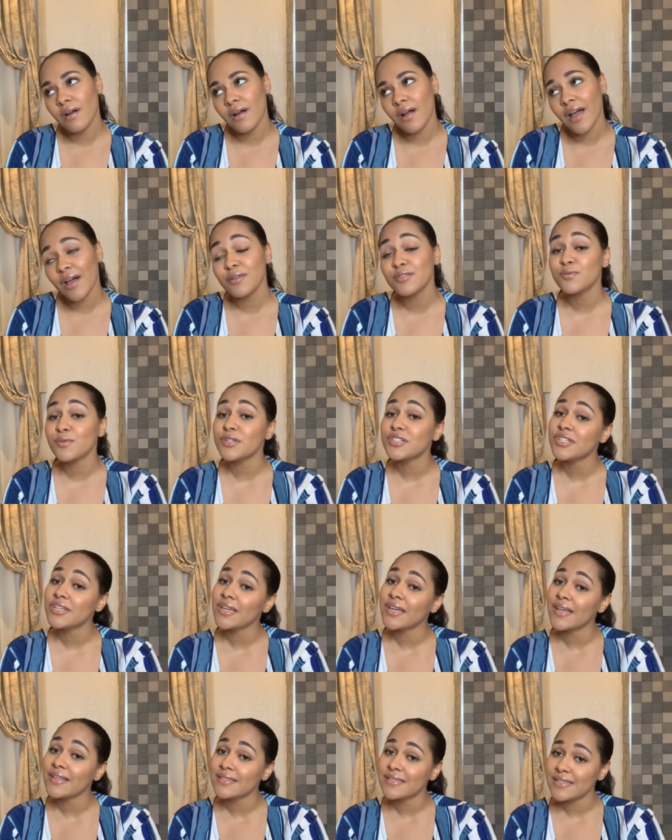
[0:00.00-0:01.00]
I was watching
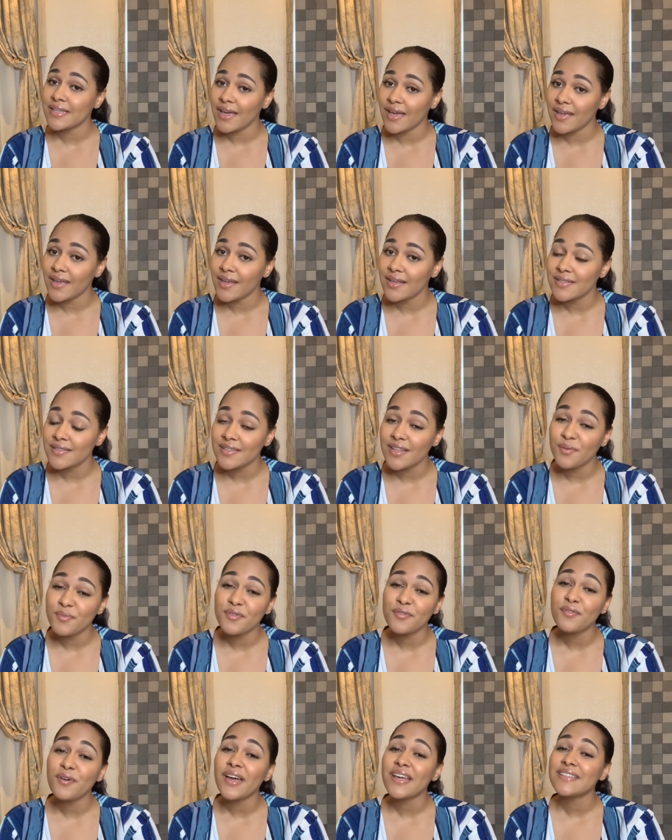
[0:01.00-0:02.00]
NCIS. Now,
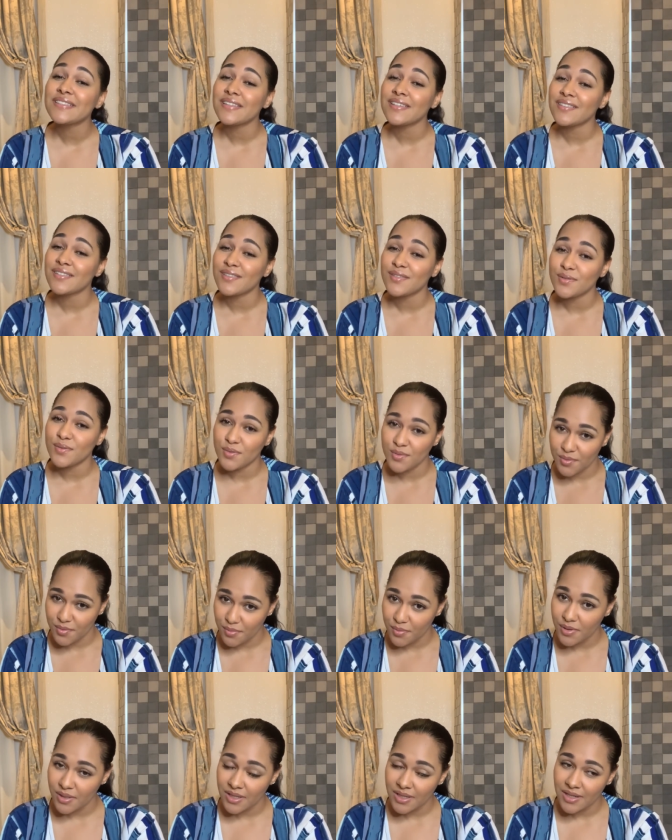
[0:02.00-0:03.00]
before I say this
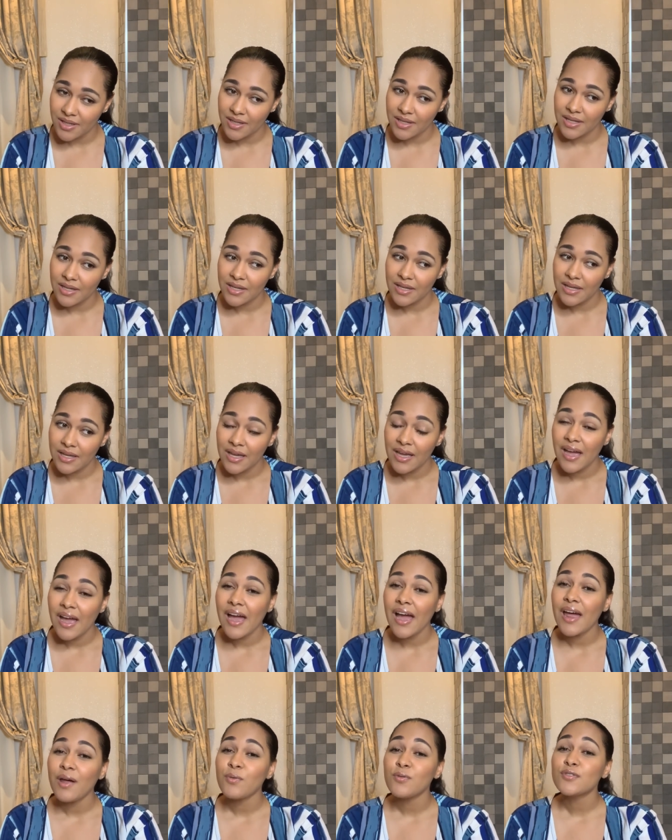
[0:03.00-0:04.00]
story,
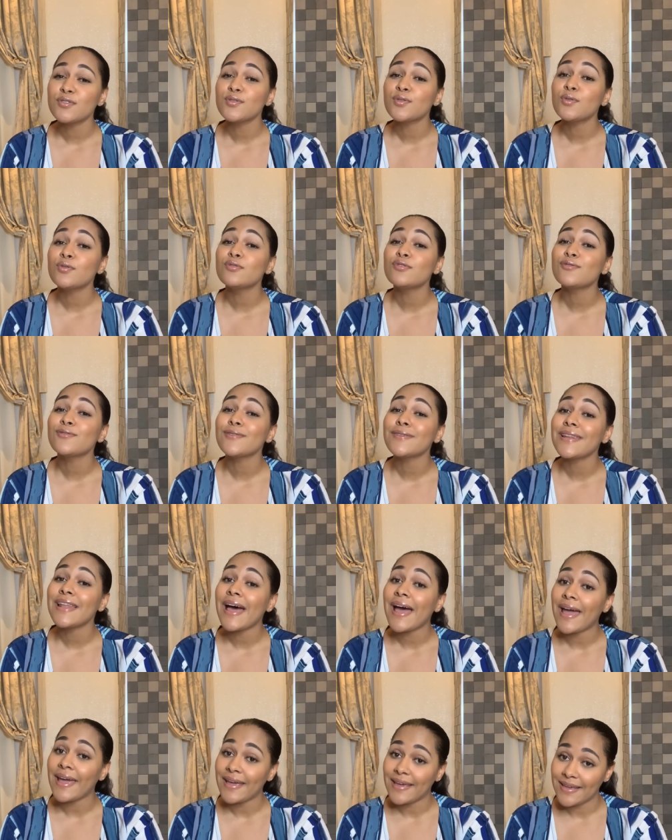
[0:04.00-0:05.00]
I was told to
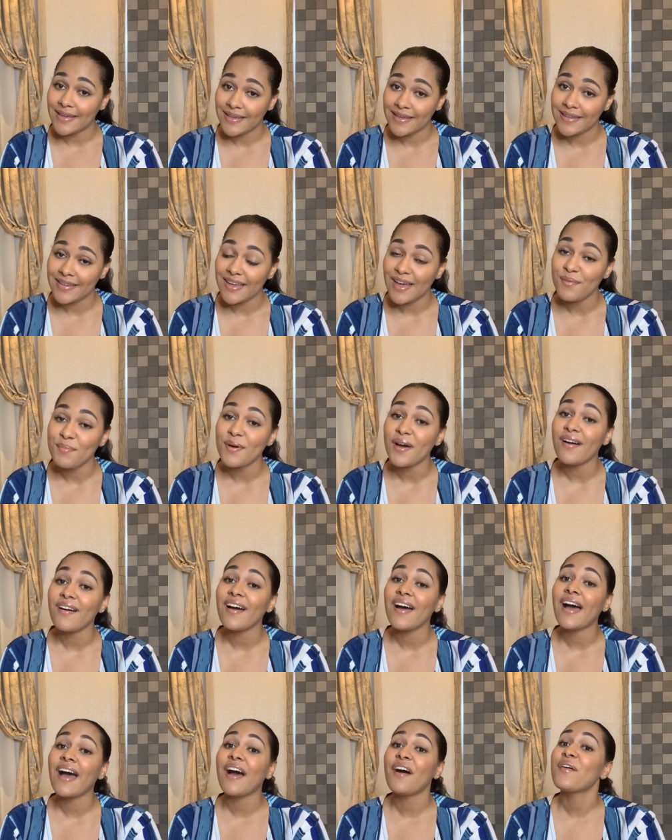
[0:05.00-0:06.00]
lie about
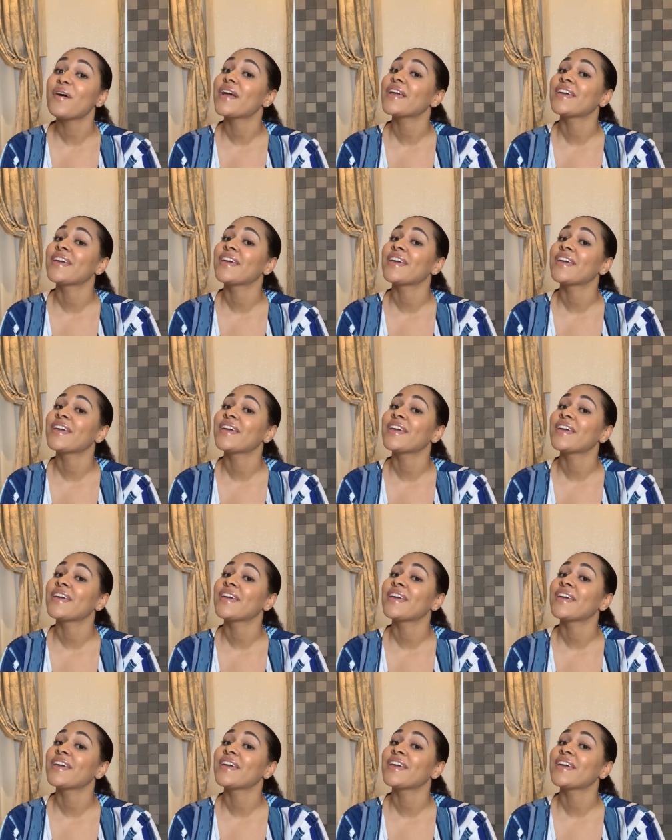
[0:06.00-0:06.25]
how I